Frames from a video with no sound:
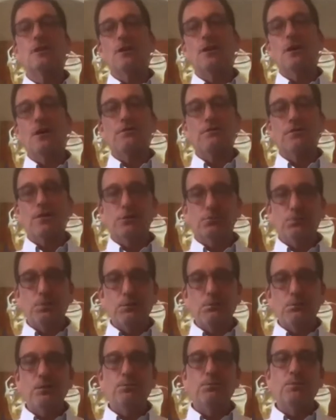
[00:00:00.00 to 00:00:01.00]
of this
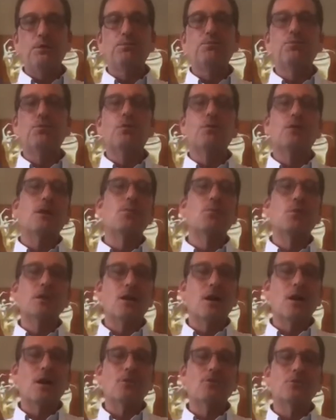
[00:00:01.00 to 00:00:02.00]
PPP program when
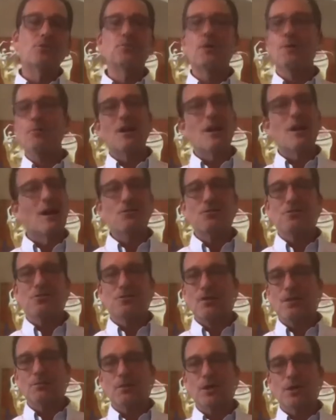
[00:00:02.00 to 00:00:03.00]
Congress. Remember, Congress is
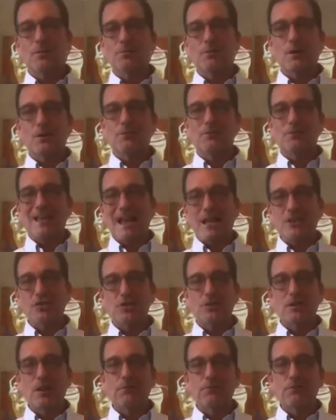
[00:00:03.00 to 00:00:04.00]
on, on, on
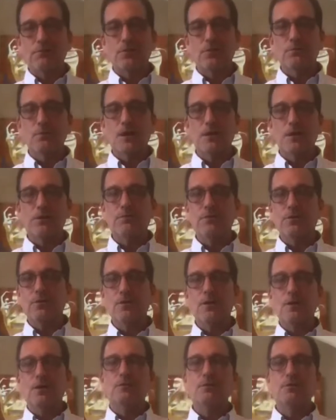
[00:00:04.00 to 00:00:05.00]
vacation now for a month for,
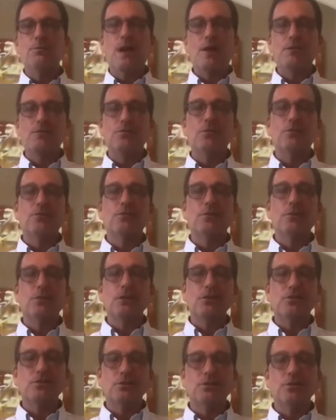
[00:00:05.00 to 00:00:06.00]
for Passover and
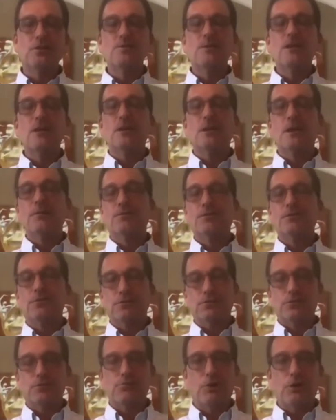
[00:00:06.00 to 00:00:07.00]
Easter and sort
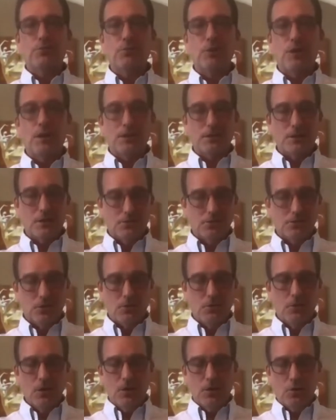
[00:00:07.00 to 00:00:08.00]
of spring break. And
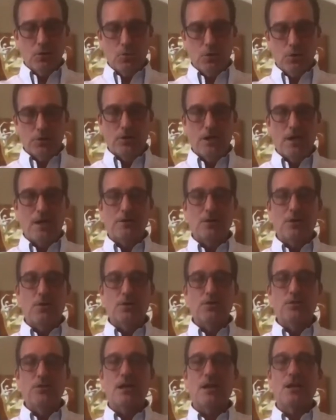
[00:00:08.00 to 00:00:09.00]
so we're not
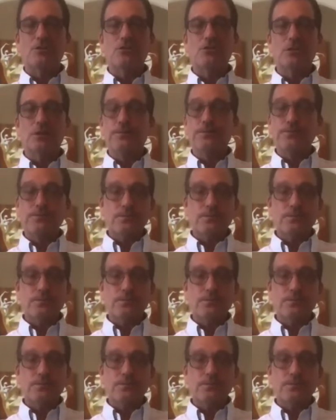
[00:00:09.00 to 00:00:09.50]
going to actually